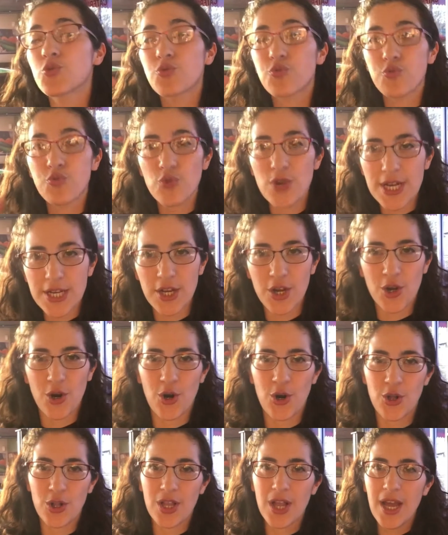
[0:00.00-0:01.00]

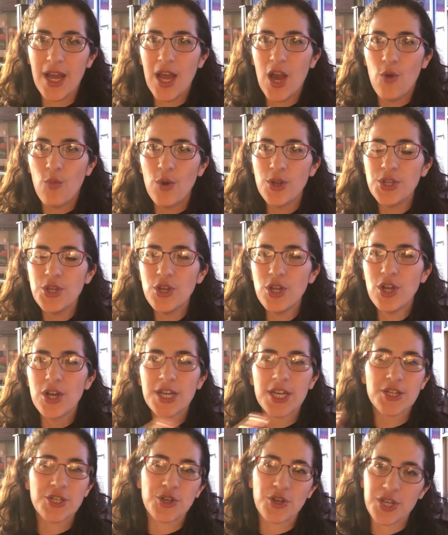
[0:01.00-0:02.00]
critical when you
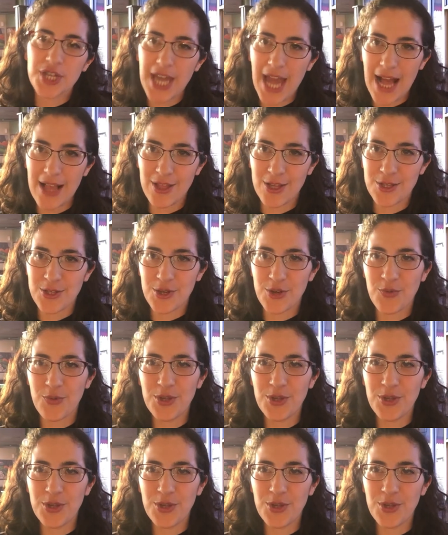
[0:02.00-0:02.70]
look at your calendar,